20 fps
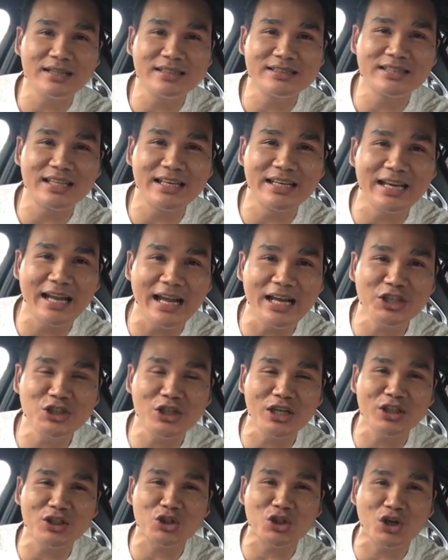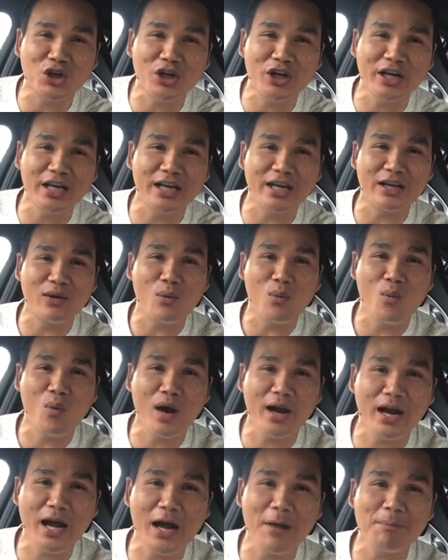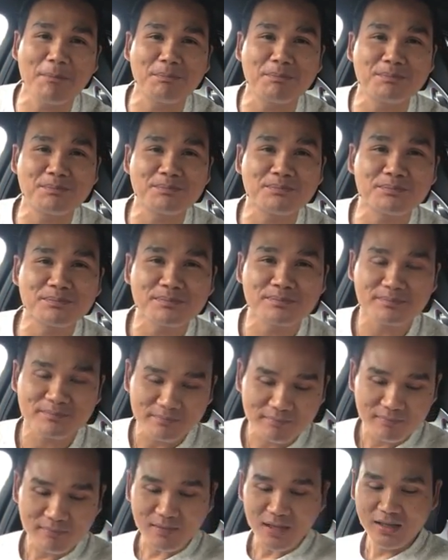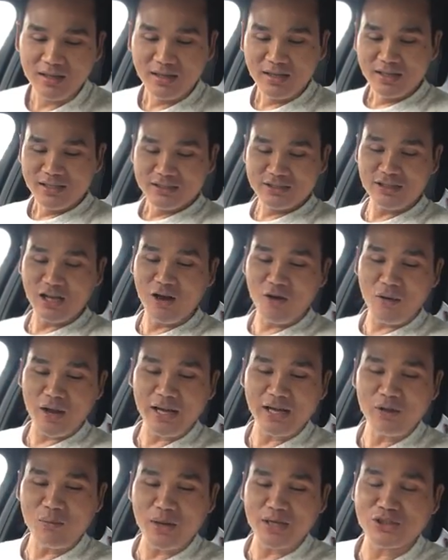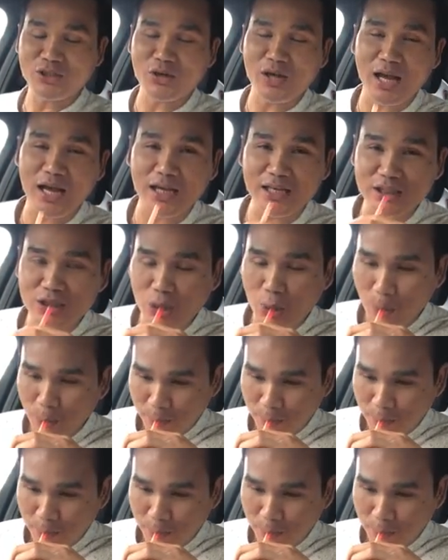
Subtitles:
The Nation 30, what up? So anyways, you guys,